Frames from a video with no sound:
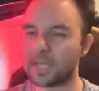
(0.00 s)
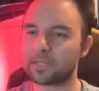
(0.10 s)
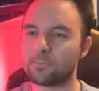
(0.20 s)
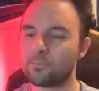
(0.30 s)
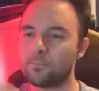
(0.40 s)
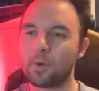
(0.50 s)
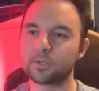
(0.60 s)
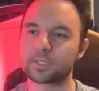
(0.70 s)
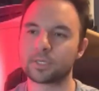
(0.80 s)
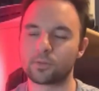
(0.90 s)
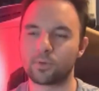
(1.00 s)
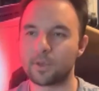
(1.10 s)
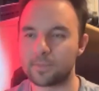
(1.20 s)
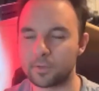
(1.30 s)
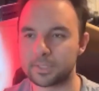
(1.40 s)
It's mostly going to
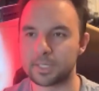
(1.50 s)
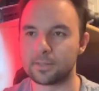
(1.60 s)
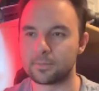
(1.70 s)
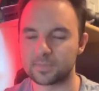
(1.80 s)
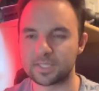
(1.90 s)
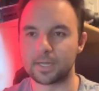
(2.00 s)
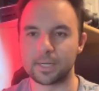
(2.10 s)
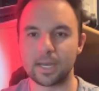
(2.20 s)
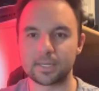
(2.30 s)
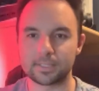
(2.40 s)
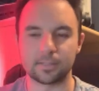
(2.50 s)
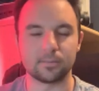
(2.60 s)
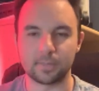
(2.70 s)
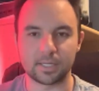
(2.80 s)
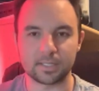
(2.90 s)
probably be used in stun decks
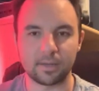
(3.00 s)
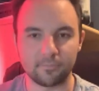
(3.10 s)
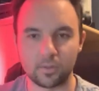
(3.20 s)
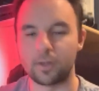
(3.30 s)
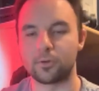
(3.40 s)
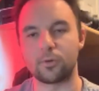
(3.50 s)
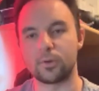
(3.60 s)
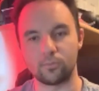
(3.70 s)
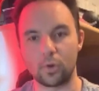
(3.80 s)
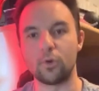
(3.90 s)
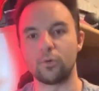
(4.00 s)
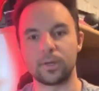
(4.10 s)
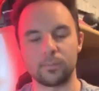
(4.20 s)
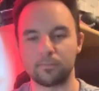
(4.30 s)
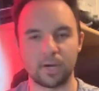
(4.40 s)
and decks like Flunder and Rogue
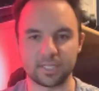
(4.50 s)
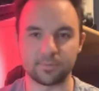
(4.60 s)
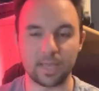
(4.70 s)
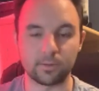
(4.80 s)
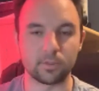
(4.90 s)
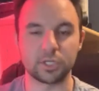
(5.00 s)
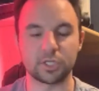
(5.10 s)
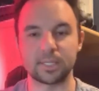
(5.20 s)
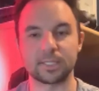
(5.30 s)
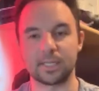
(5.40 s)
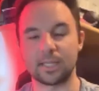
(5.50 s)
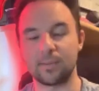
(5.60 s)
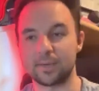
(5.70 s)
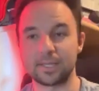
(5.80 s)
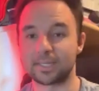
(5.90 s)
and possibly Eldritch and things like
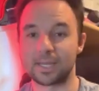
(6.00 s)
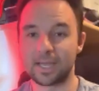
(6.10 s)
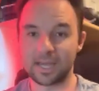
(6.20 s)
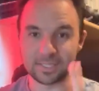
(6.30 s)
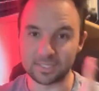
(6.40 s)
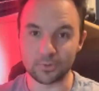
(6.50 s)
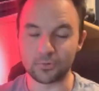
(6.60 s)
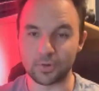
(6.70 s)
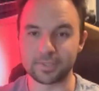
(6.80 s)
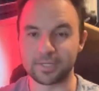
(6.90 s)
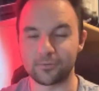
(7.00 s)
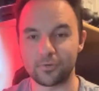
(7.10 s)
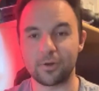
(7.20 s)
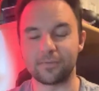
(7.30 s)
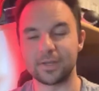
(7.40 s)
that because it's 2 draws in your
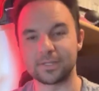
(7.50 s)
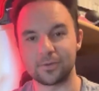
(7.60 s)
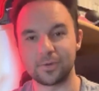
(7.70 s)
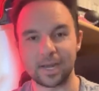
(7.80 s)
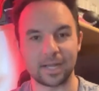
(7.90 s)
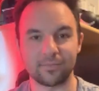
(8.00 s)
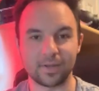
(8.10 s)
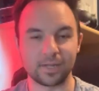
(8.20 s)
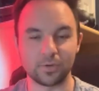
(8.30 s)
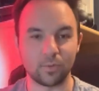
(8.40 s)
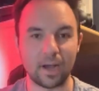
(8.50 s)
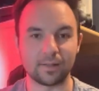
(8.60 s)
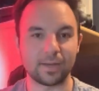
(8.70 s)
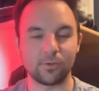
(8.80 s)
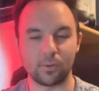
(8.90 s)
draw phase, so you can activate a
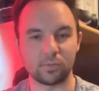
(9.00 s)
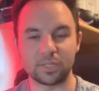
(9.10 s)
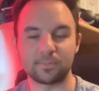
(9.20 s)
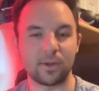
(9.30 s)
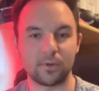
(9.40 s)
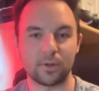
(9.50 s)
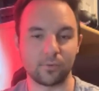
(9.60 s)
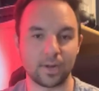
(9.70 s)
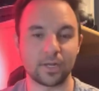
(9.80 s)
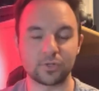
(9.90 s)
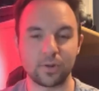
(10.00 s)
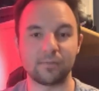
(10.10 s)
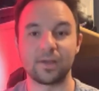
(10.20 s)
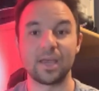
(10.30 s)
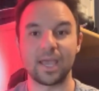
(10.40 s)
duality or a prosperity or an
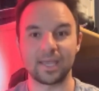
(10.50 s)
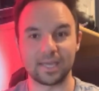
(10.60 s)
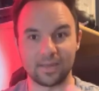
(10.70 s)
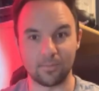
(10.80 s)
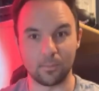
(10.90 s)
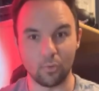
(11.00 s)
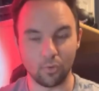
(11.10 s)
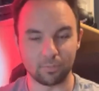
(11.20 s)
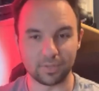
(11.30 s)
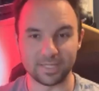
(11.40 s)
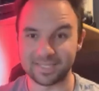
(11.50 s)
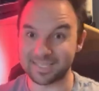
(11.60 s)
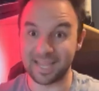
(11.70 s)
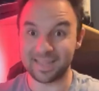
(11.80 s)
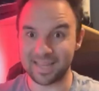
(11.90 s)
extra and get even more
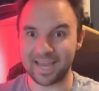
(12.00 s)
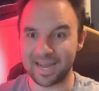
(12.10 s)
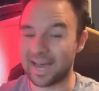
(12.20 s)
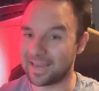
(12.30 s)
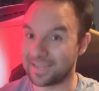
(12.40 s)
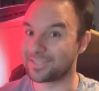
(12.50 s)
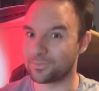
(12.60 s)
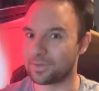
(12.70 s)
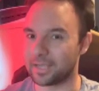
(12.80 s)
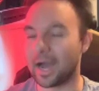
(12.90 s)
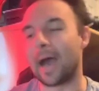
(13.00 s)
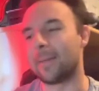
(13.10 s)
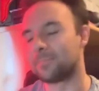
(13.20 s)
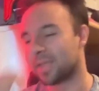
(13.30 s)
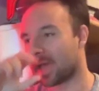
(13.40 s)
pluses. Ain't that hot? It's really hot.